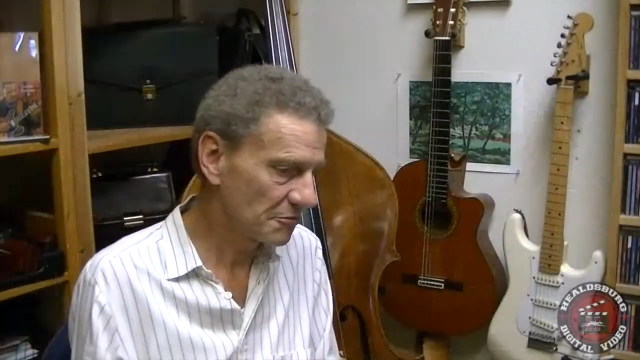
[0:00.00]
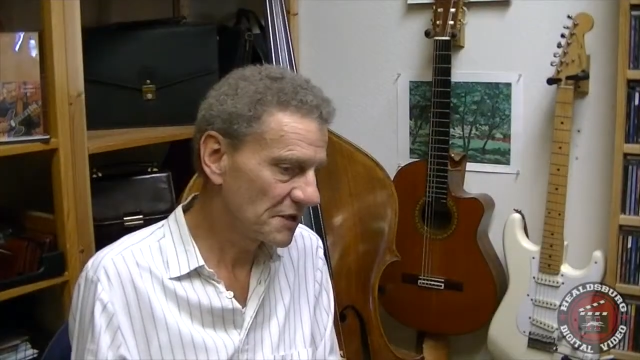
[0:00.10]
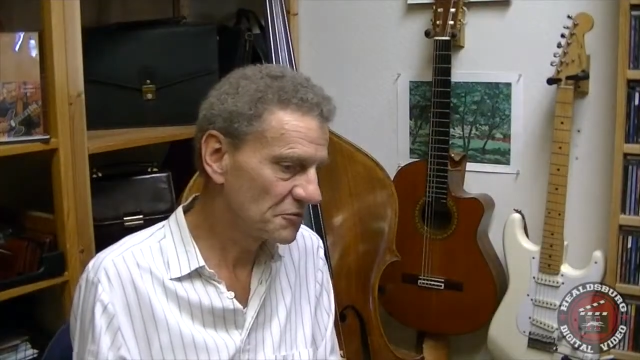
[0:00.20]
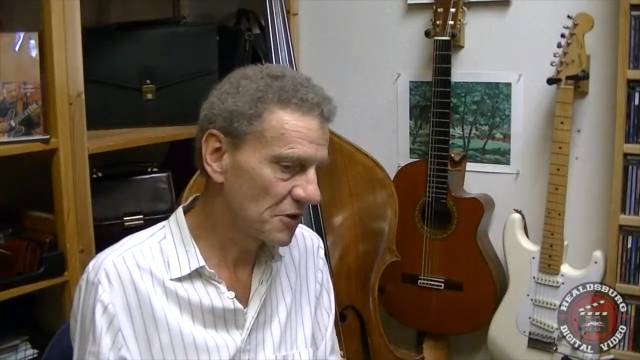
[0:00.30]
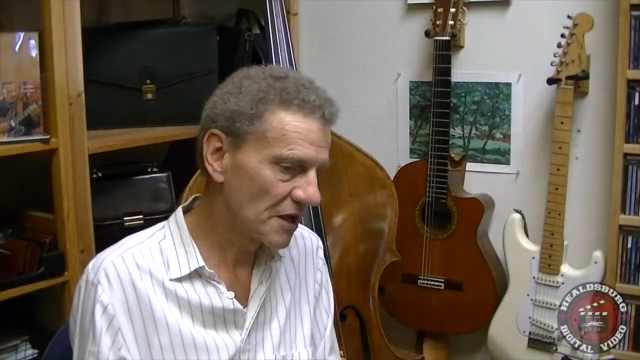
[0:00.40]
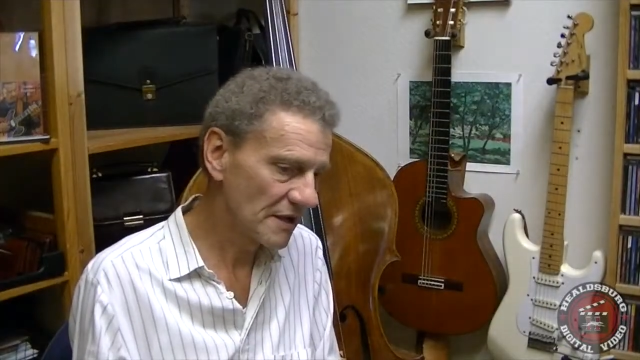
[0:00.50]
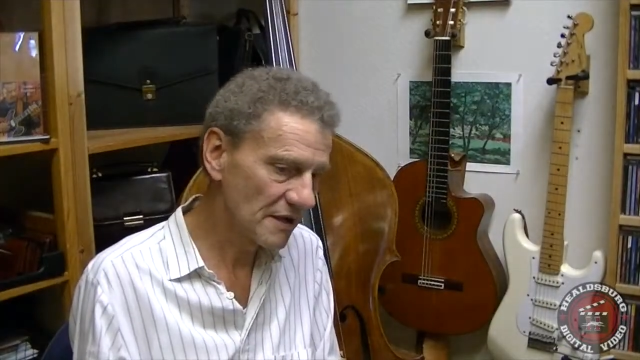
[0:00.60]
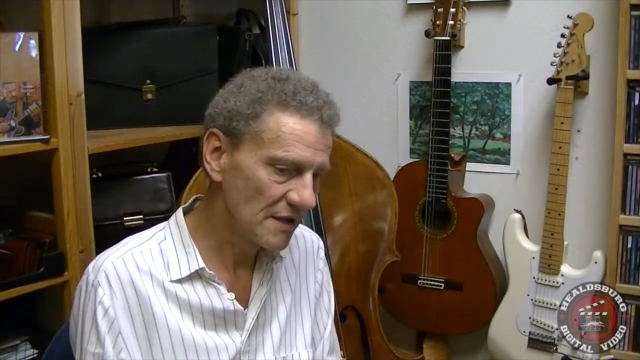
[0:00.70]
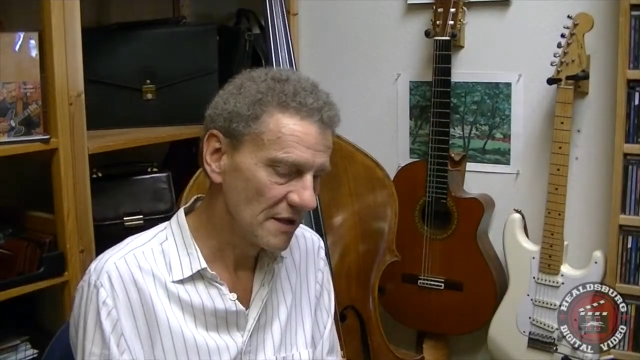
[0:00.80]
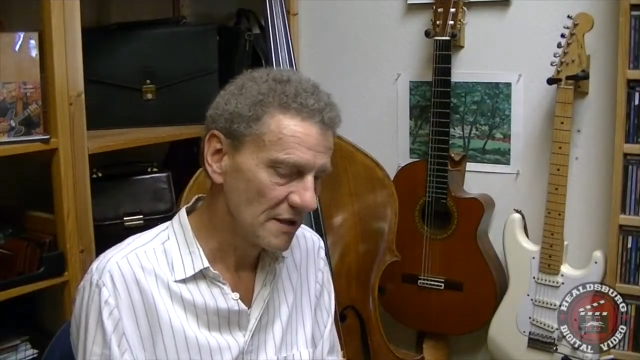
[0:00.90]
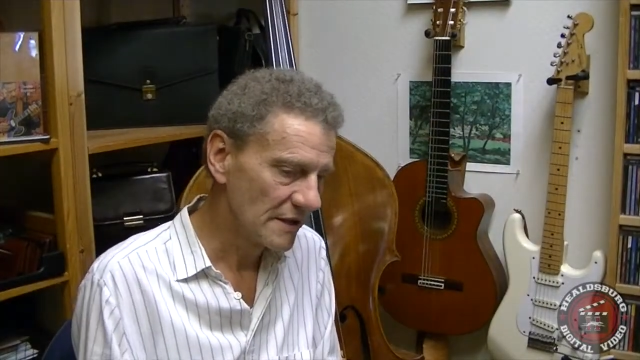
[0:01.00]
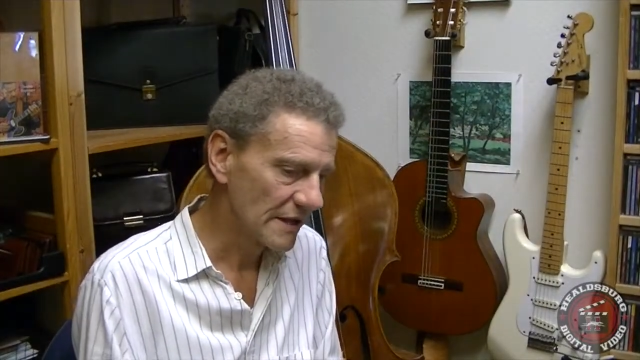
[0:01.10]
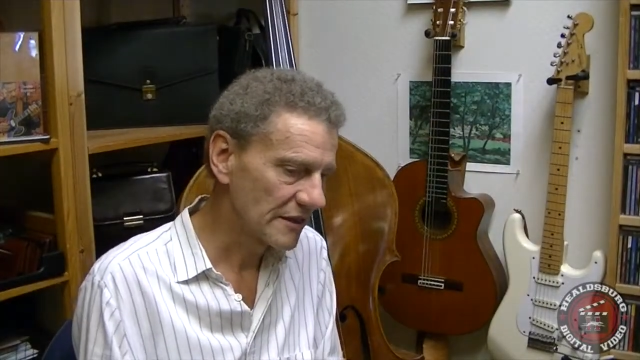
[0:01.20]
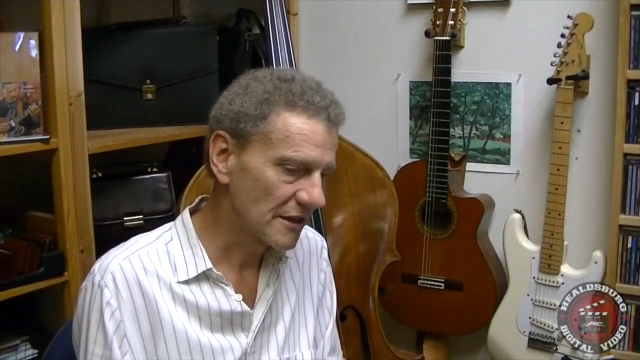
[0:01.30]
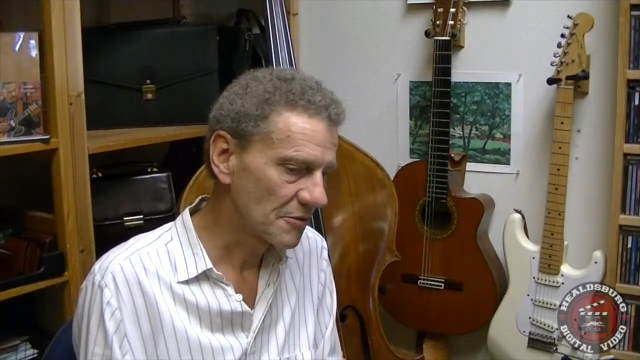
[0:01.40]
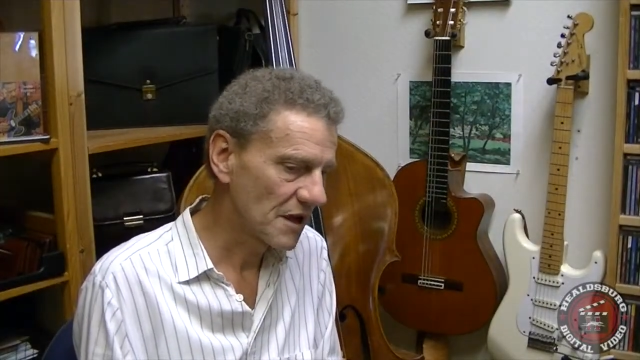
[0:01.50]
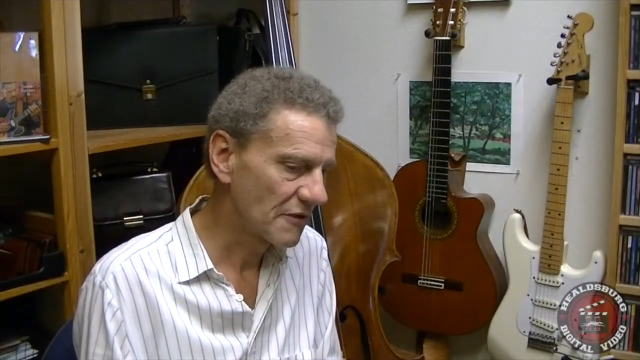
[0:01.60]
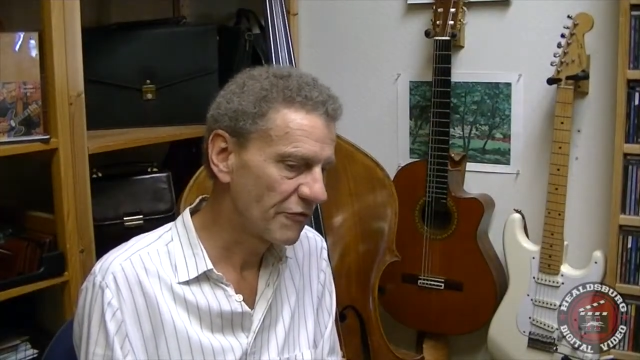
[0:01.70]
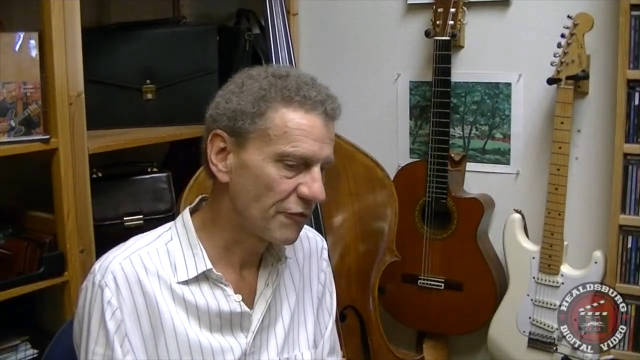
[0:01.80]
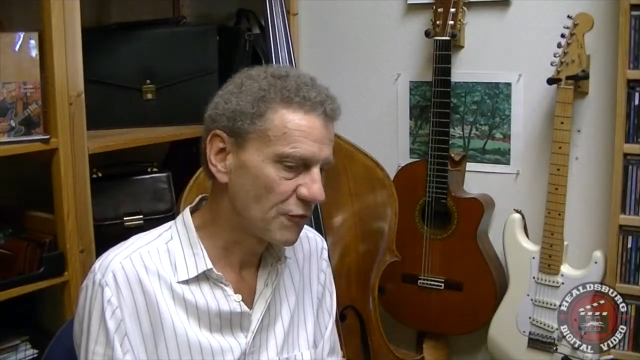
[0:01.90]
meanwhile, I think we have
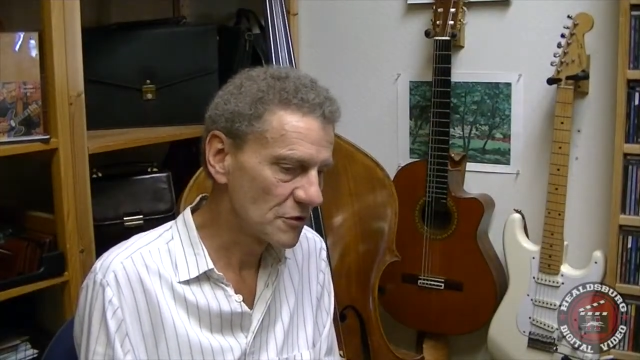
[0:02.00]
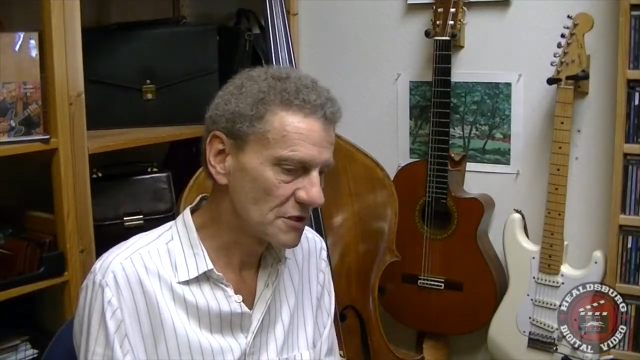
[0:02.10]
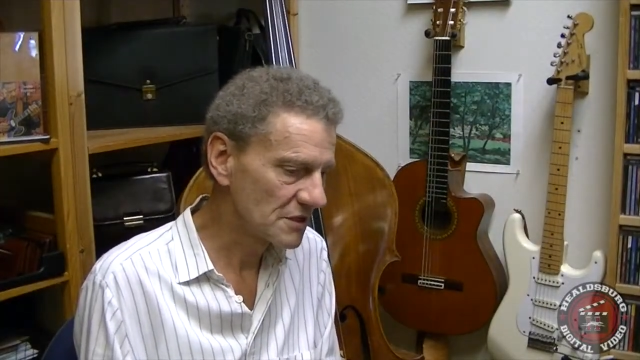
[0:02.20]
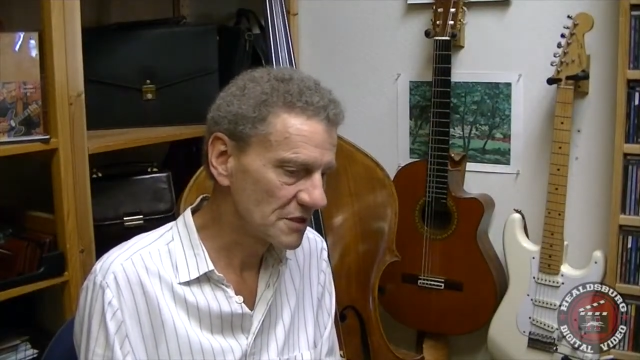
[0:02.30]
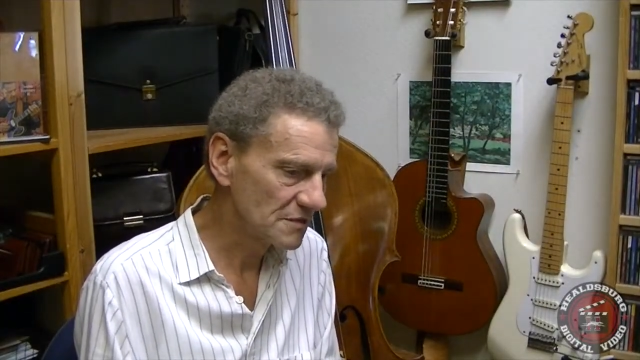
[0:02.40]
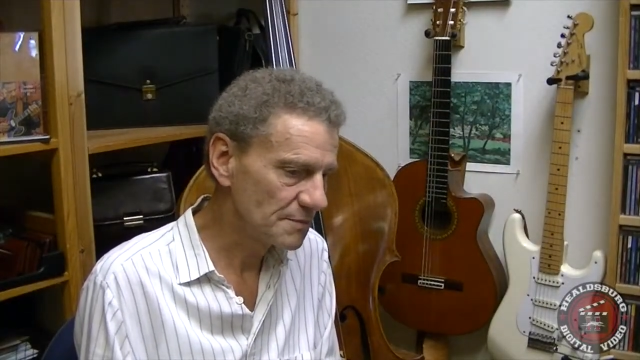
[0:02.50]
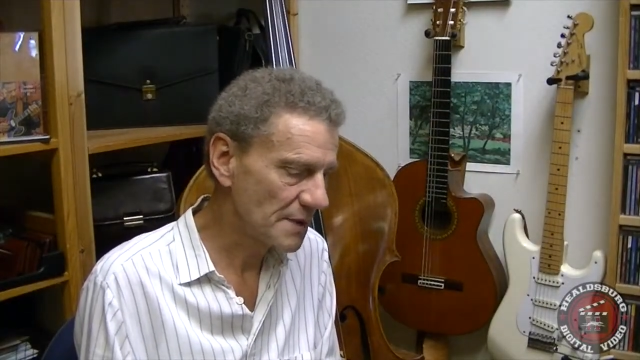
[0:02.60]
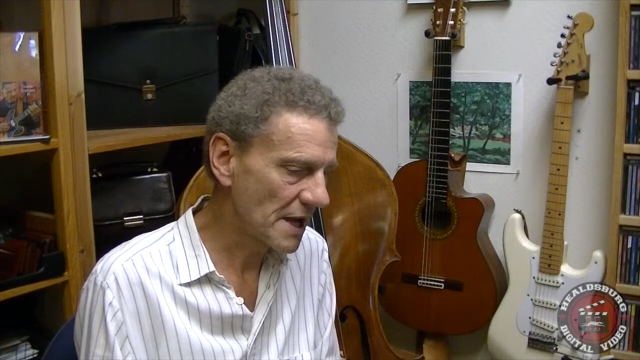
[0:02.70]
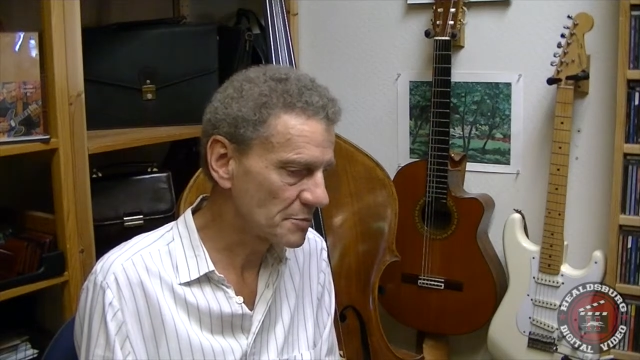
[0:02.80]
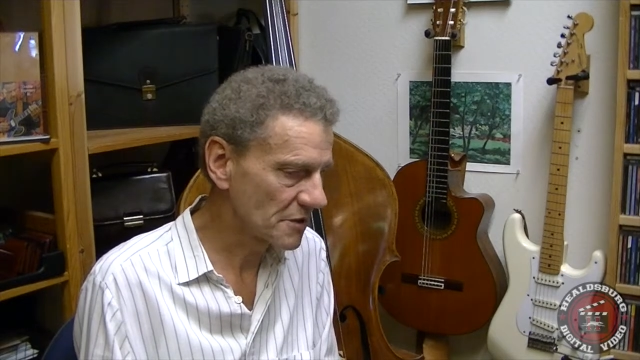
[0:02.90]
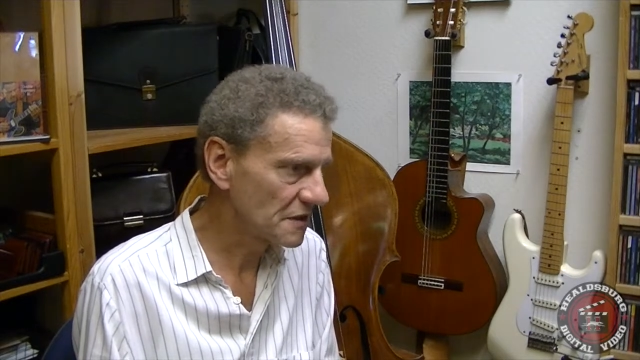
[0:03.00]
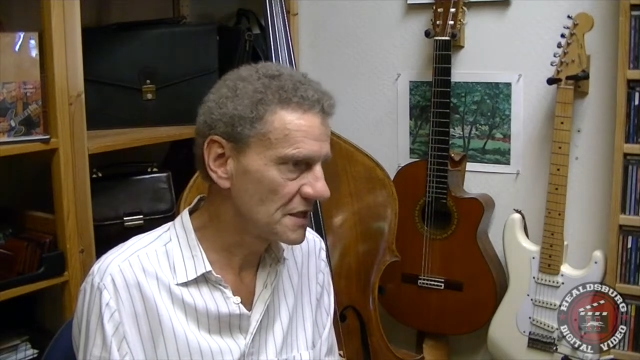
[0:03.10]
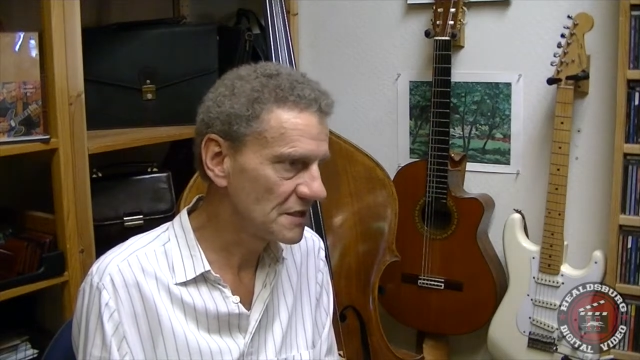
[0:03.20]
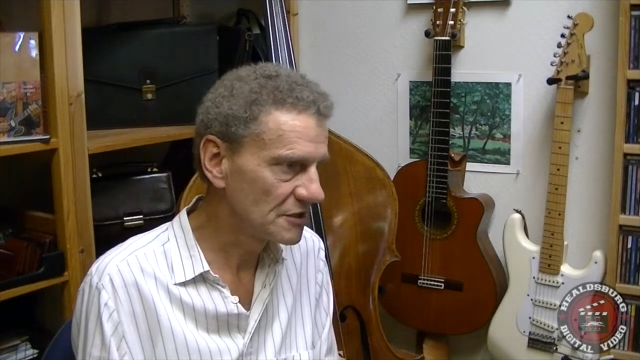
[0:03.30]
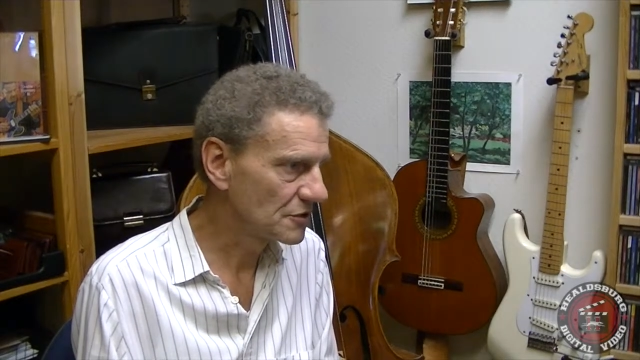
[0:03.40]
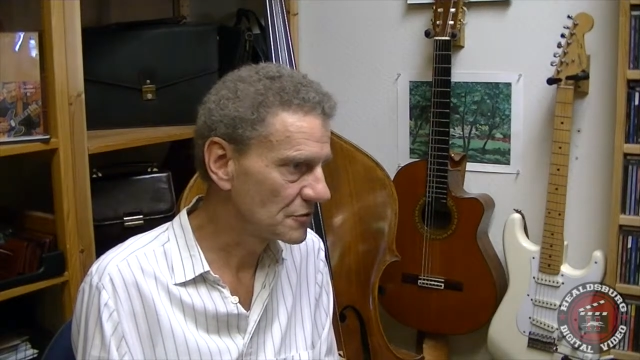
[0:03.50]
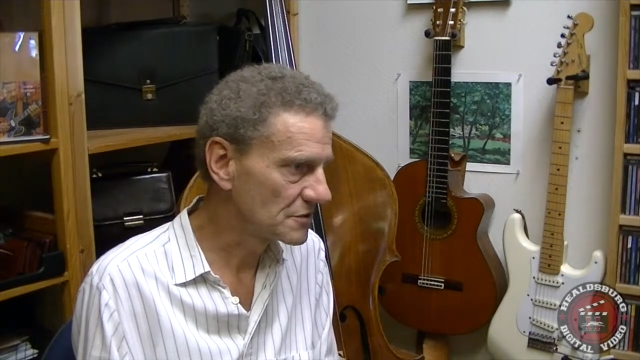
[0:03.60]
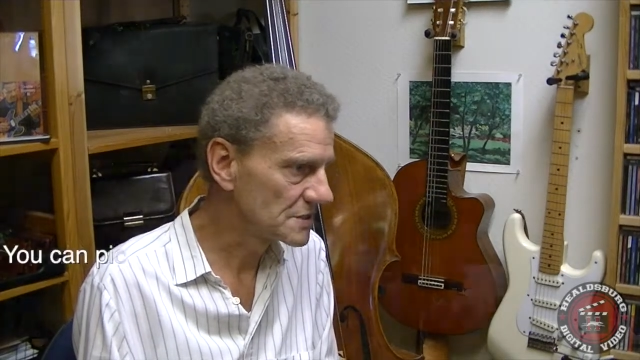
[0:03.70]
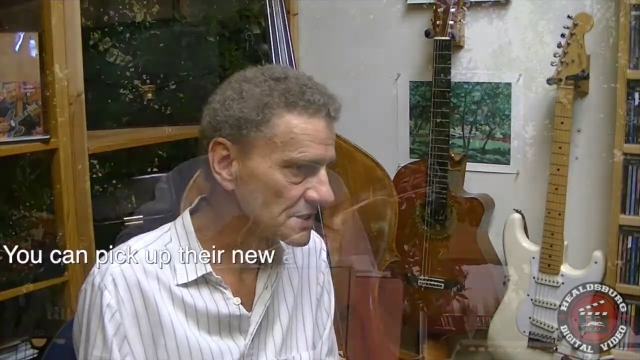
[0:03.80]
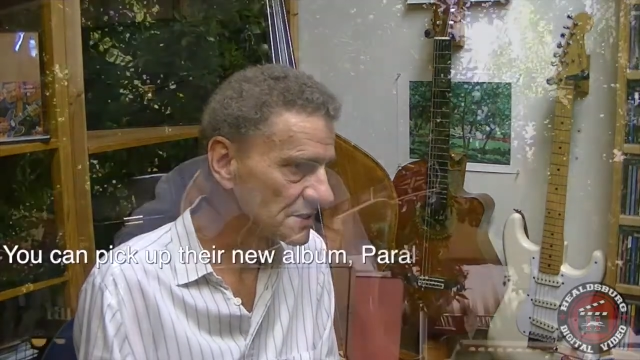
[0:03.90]
40 Metheny tunes